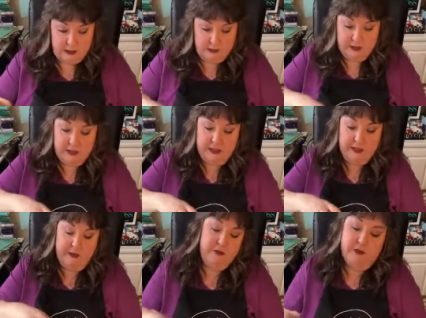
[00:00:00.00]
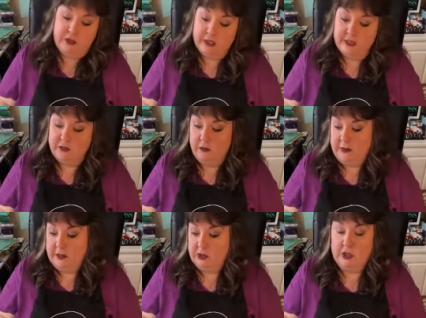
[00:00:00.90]
I always clean off, usually I do a
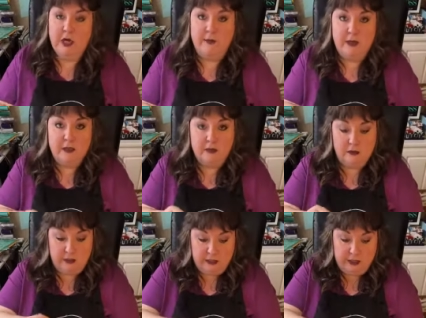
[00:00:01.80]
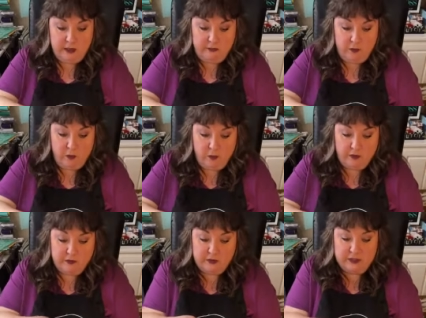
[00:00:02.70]
better job. I'll clean off
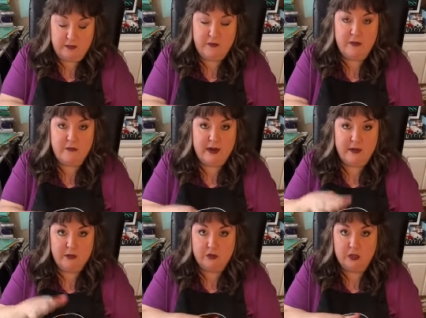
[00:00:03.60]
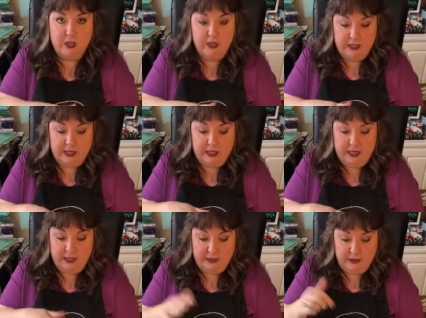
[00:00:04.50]
all the stuff from around, get it
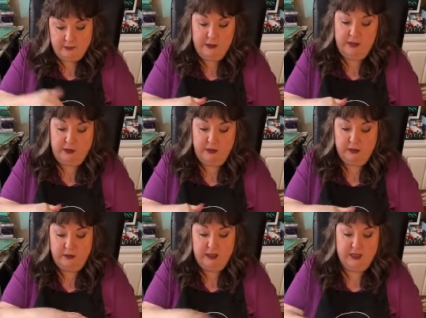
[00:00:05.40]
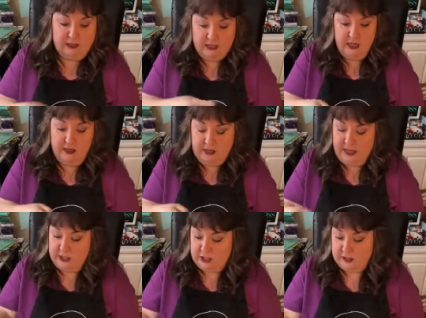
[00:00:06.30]
in the middle so it's not sitting on the
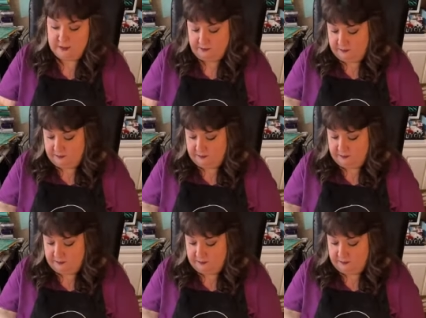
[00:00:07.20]
edges.